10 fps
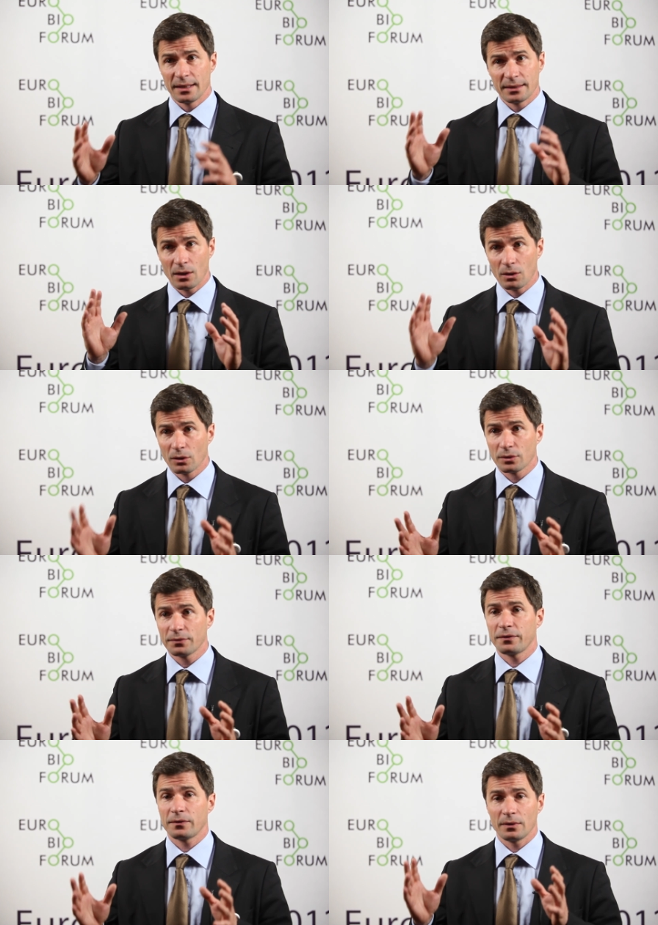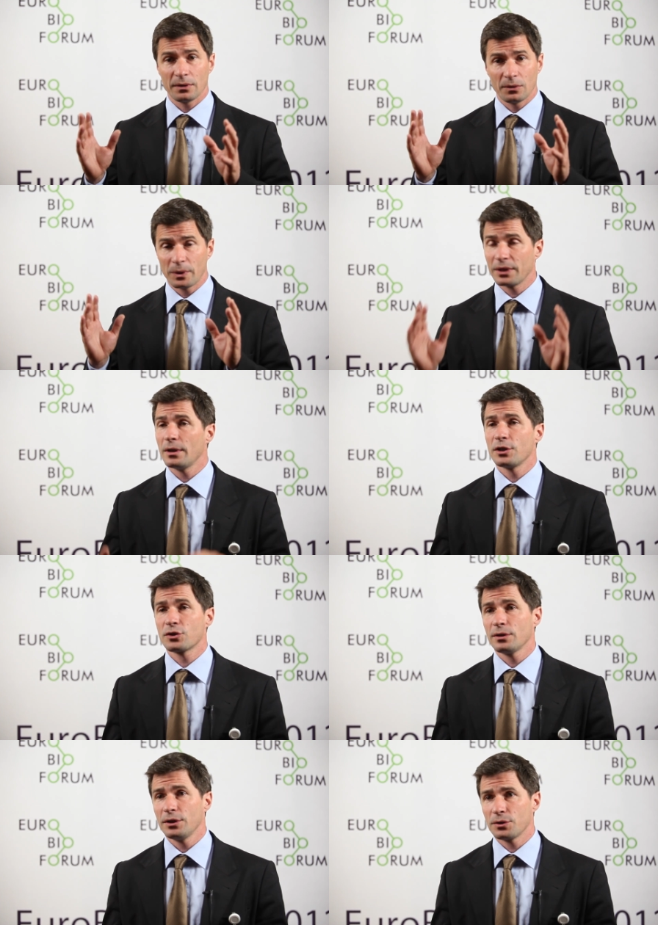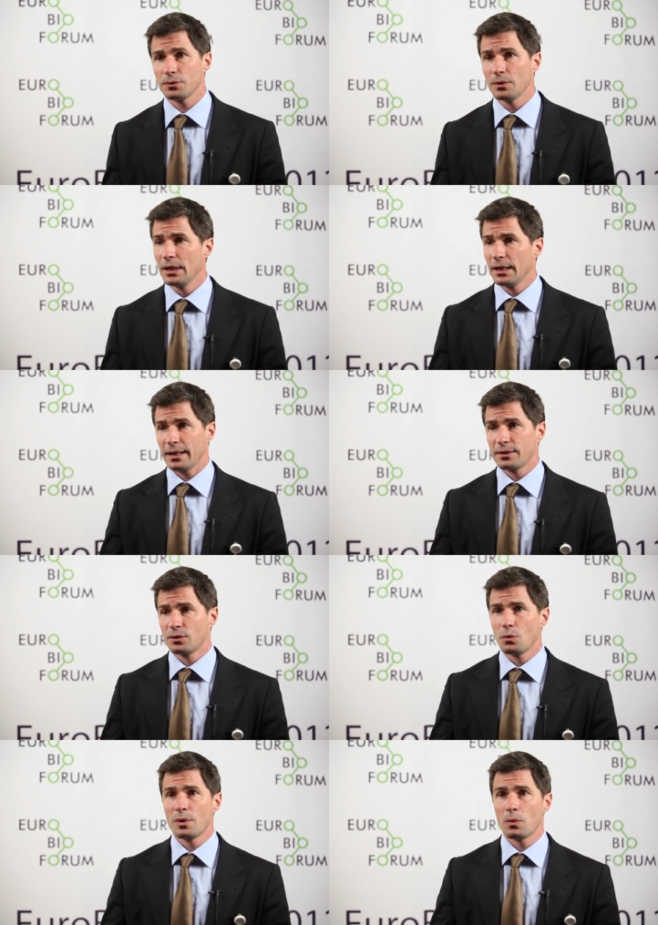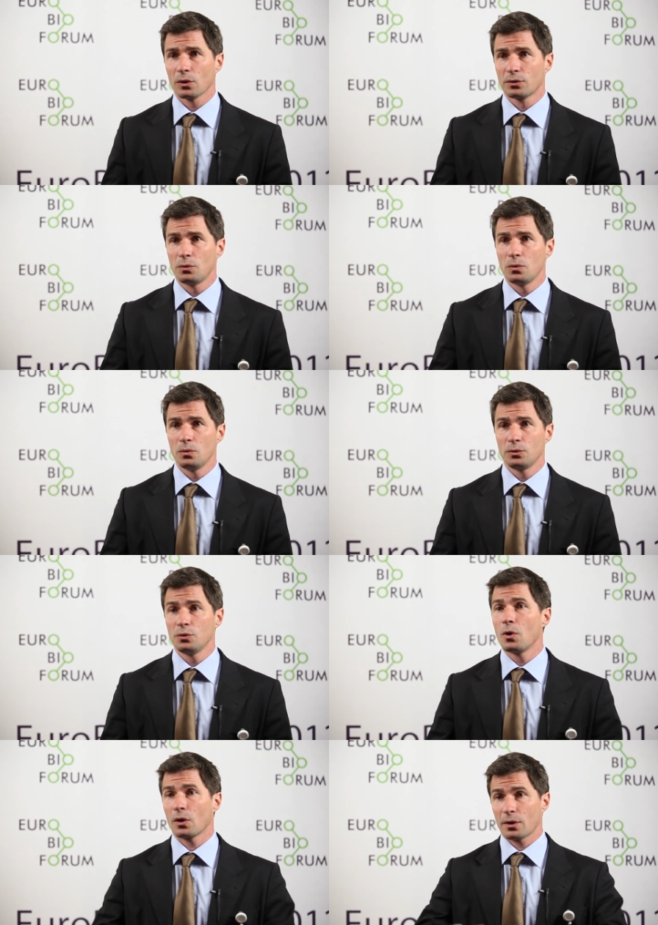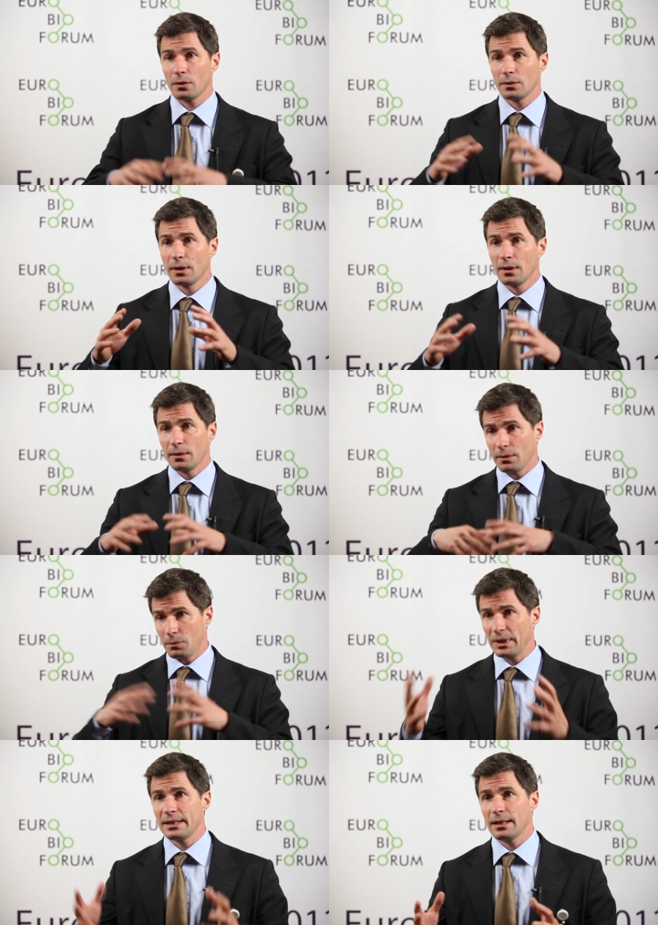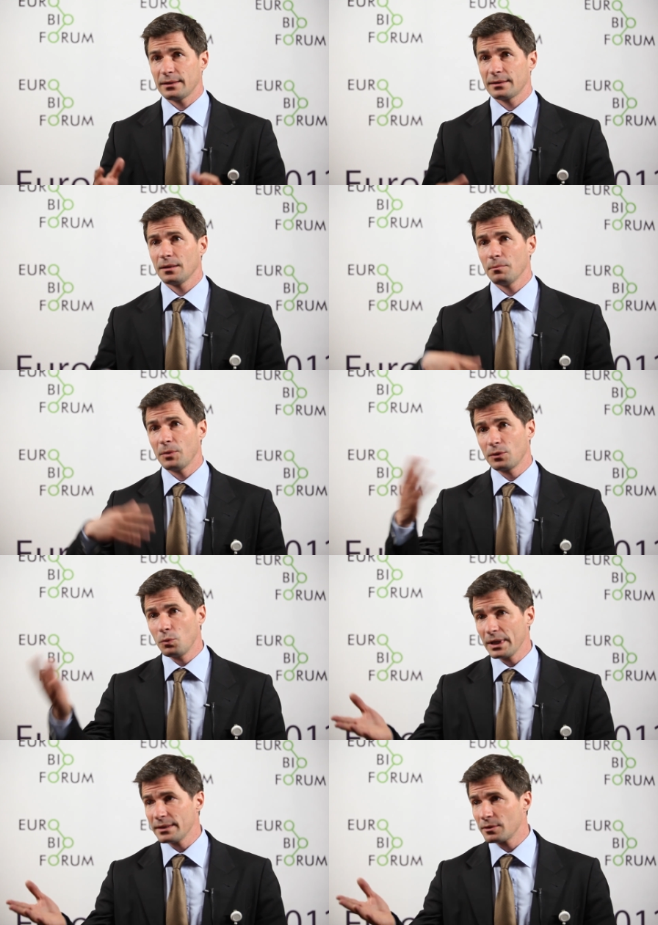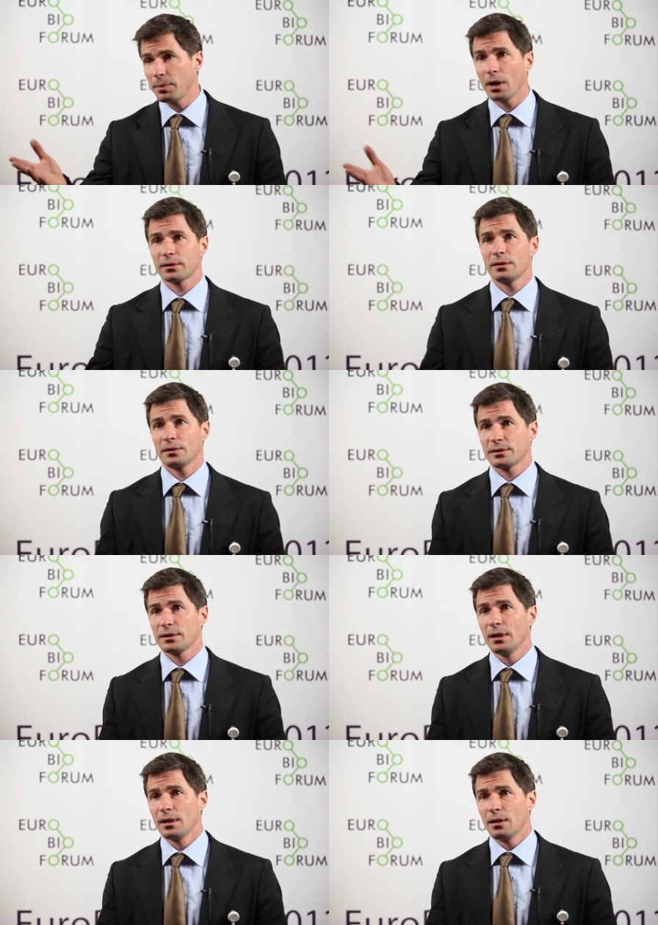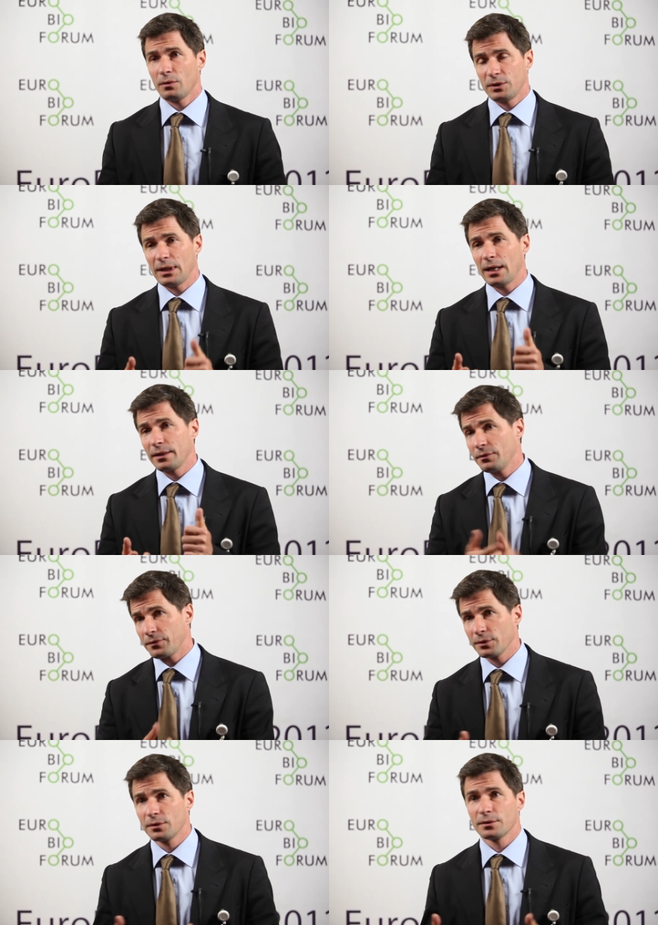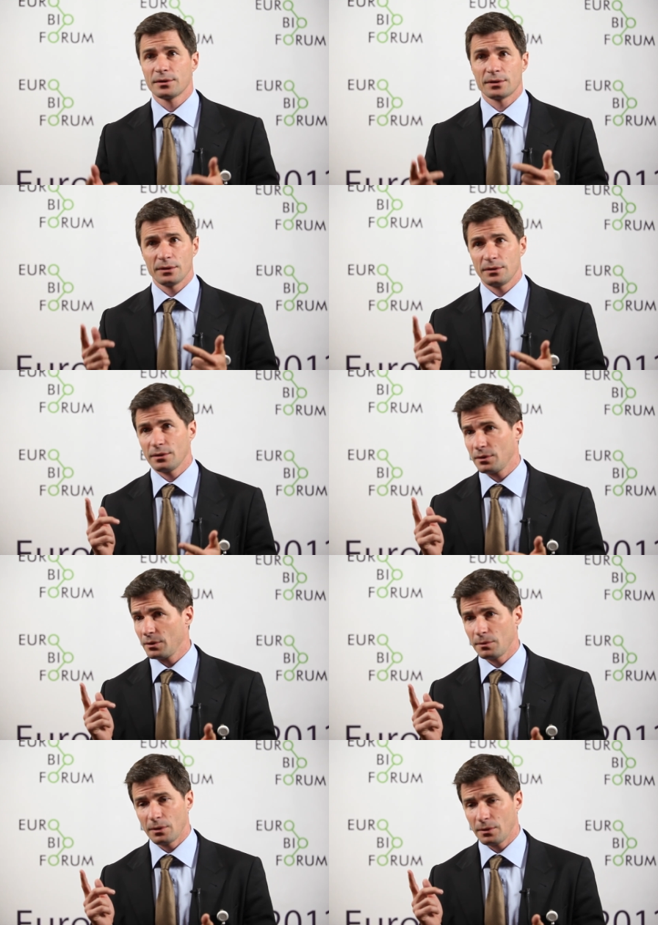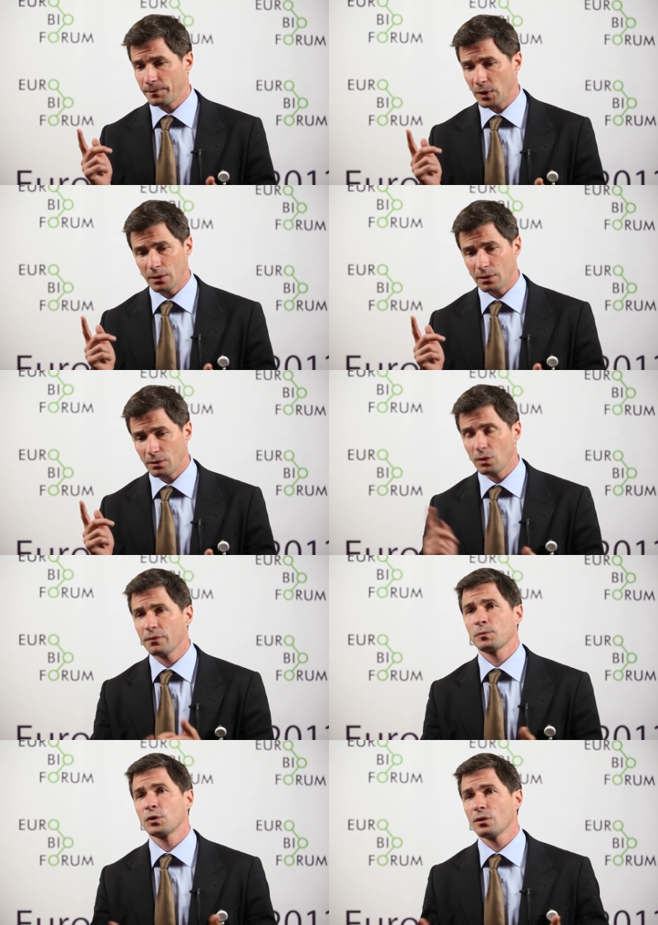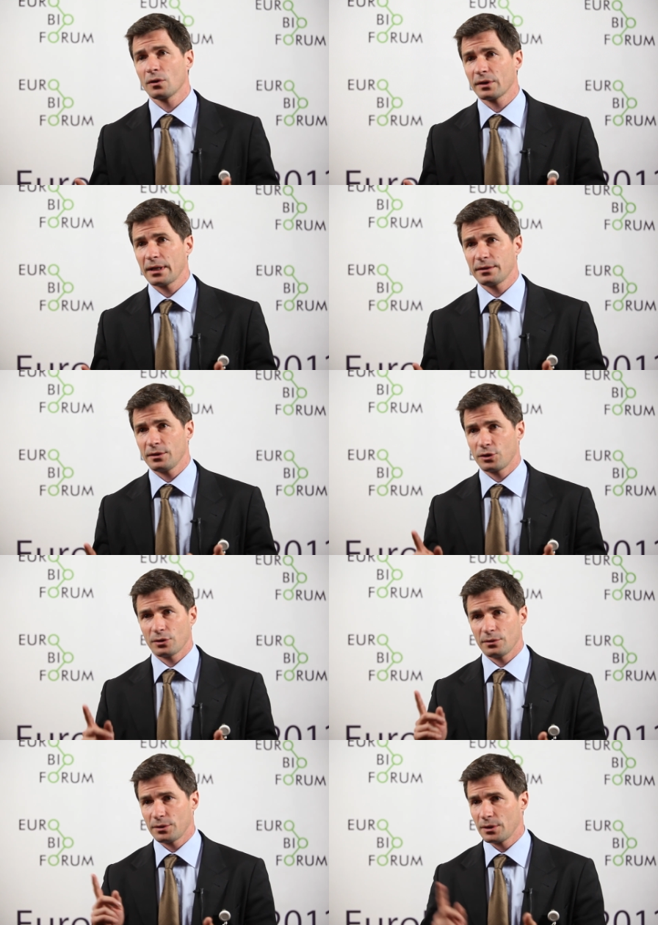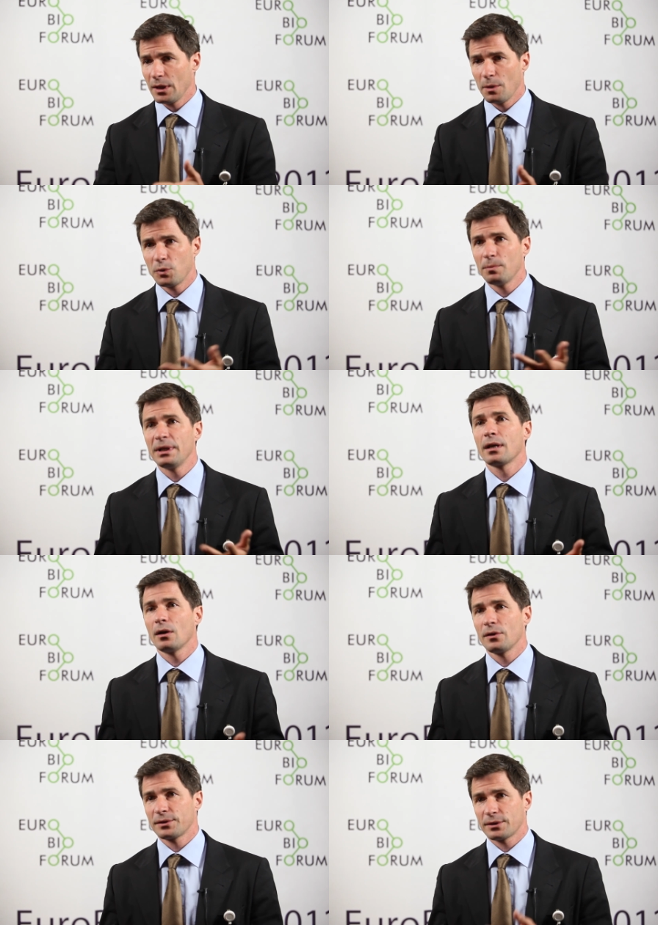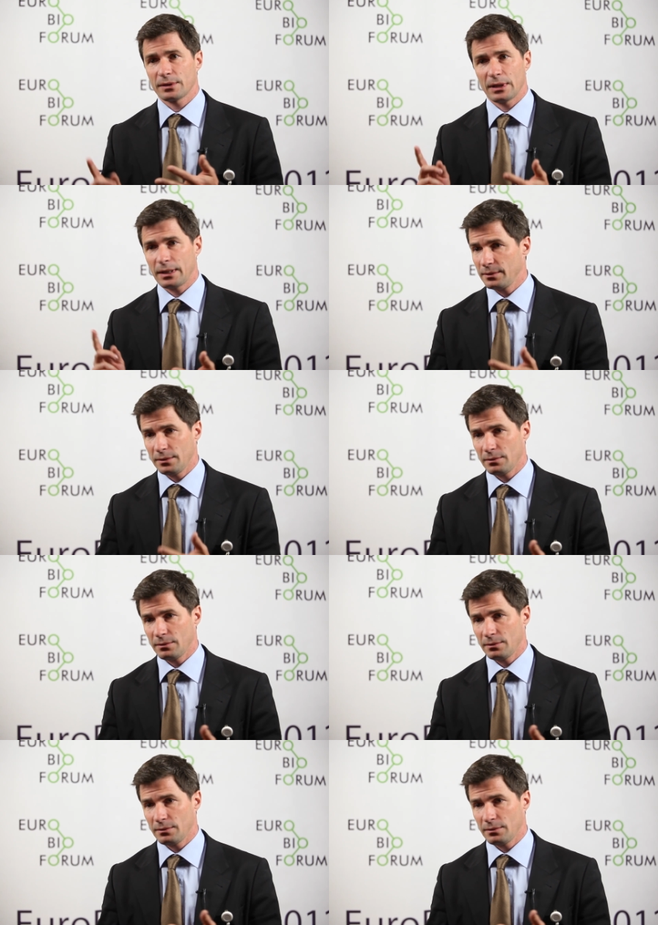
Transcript: There are a lot of regulation issues, and so we want to work with that, but with the partners, like the funders, the governmental organizations, public health and